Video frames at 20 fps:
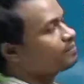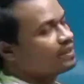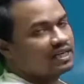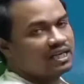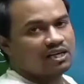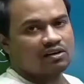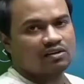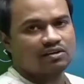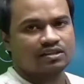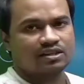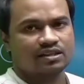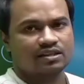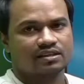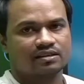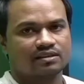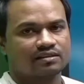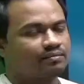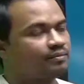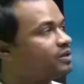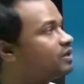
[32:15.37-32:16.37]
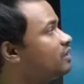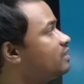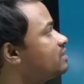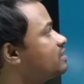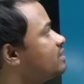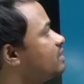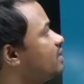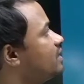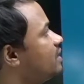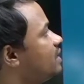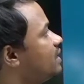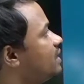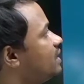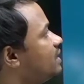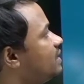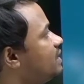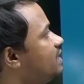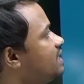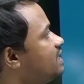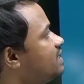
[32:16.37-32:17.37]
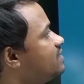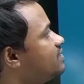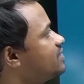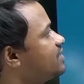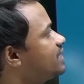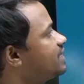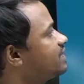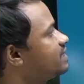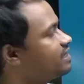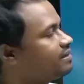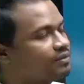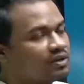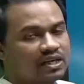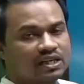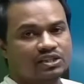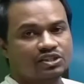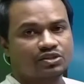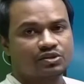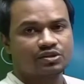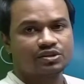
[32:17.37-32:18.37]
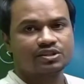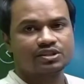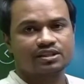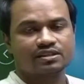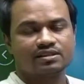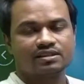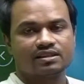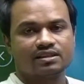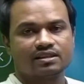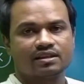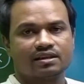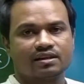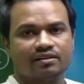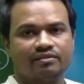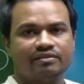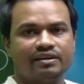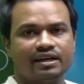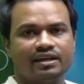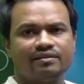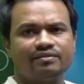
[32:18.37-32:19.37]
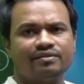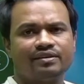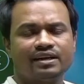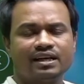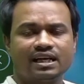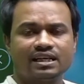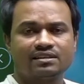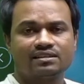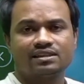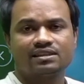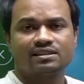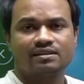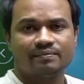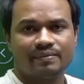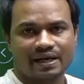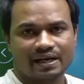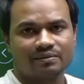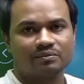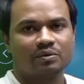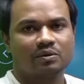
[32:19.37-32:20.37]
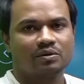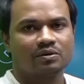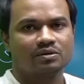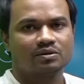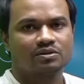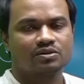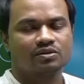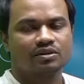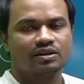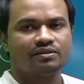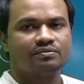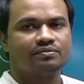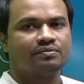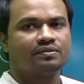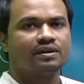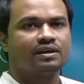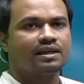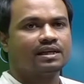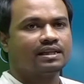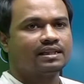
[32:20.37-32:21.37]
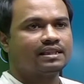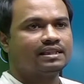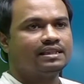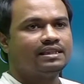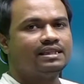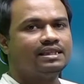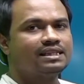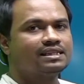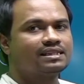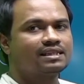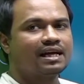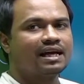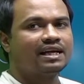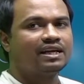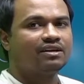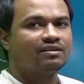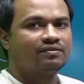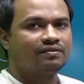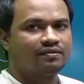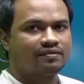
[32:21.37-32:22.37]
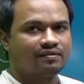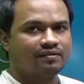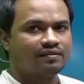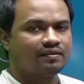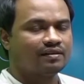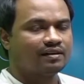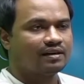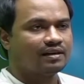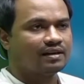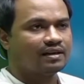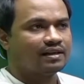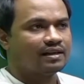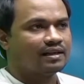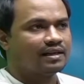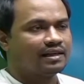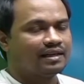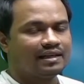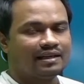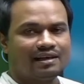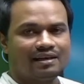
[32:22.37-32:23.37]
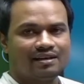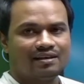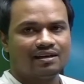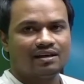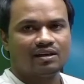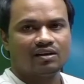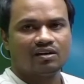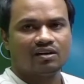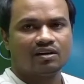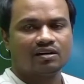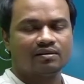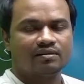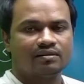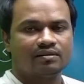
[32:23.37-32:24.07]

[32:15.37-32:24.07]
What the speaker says: laundering, because these terrorism or extortions where finance is the backbone. So if these kind of illegal or